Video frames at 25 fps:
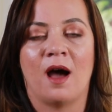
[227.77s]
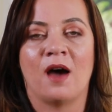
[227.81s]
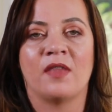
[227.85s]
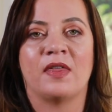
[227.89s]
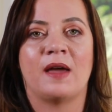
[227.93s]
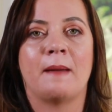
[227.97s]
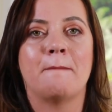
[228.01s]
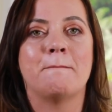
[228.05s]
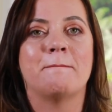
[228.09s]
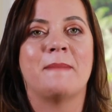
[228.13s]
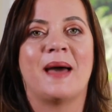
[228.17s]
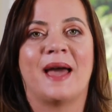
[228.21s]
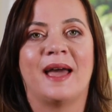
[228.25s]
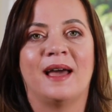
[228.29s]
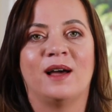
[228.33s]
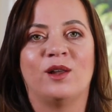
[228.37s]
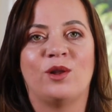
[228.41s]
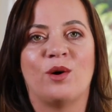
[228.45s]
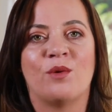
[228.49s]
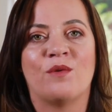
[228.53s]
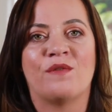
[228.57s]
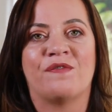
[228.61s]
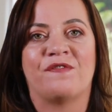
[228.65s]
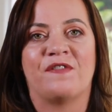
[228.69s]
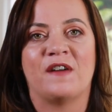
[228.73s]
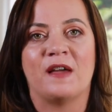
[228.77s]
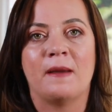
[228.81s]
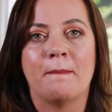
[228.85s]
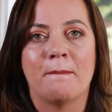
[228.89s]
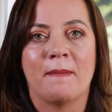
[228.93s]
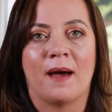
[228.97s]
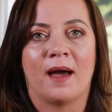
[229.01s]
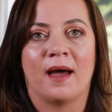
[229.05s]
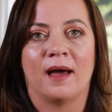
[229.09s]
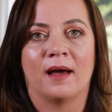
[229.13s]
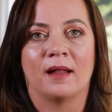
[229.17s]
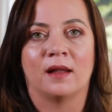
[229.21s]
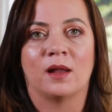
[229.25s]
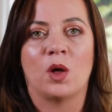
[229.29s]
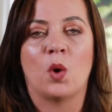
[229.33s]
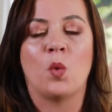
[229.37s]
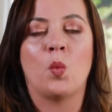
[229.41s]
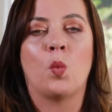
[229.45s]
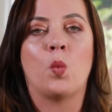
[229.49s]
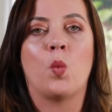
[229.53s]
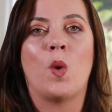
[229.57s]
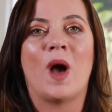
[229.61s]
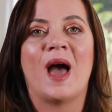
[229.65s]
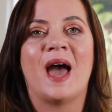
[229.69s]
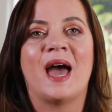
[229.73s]
Are they male or female?
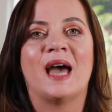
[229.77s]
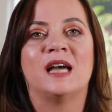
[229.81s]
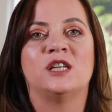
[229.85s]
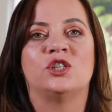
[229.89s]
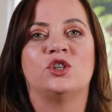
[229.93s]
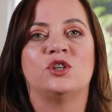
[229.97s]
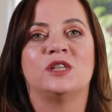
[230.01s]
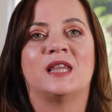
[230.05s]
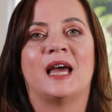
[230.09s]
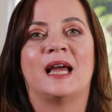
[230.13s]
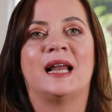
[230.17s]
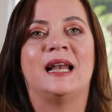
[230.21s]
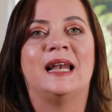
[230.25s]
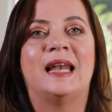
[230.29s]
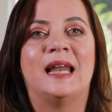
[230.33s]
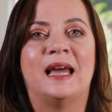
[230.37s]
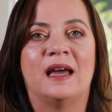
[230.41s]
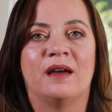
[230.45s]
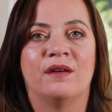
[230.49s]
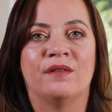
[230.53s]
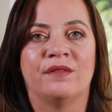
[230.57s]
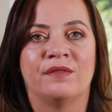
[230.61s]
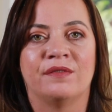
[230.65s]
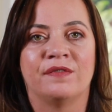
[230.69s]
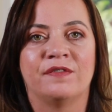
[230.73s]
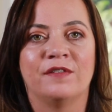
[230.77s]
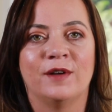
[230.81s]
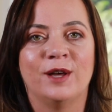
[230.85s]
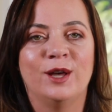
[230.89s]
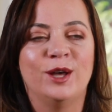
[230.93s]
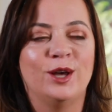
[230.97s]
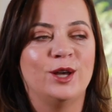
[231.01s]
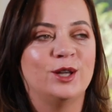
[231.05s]
Where do they live?